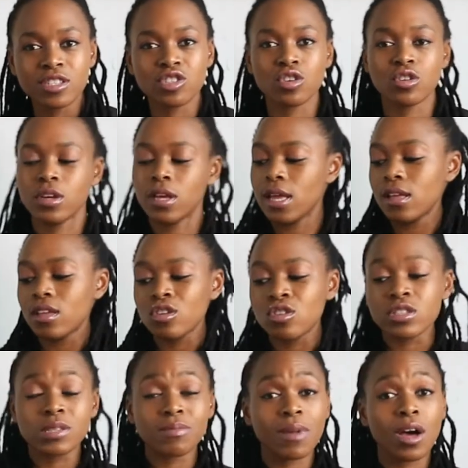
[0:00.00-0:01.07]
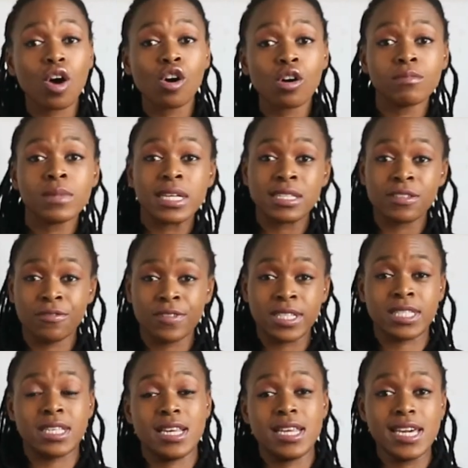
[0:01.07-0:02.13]
So using my arm as if
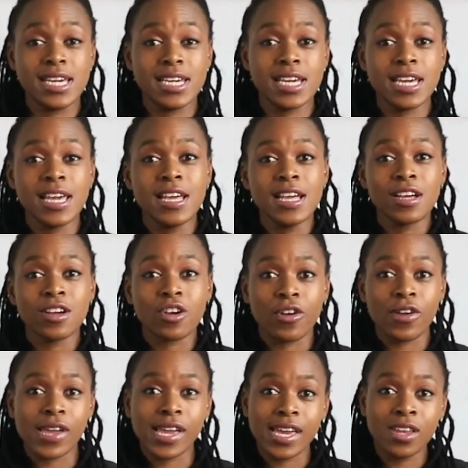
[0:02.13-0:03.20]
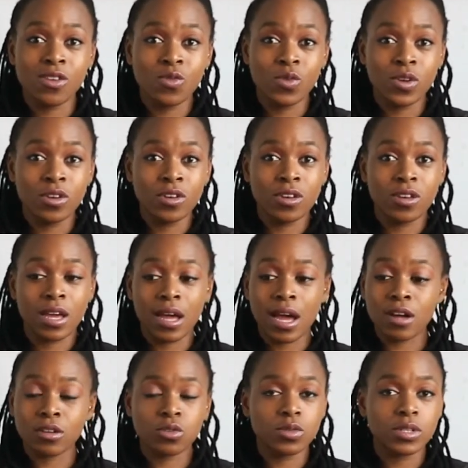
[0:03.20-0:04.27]
it's a leg, going inward,
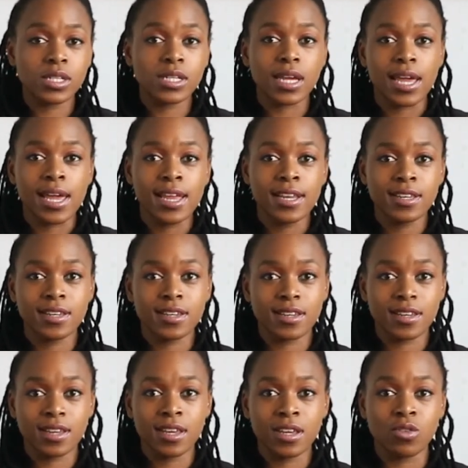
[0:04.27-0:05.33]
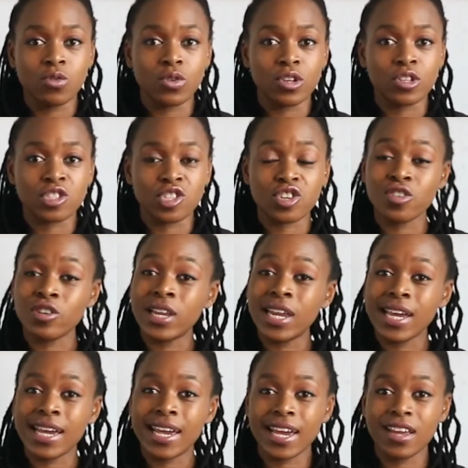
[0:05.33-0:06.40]
outward and inward. So your
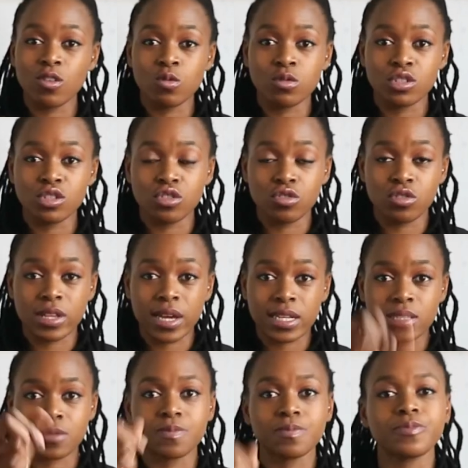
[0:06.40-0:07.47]
leg can also do that.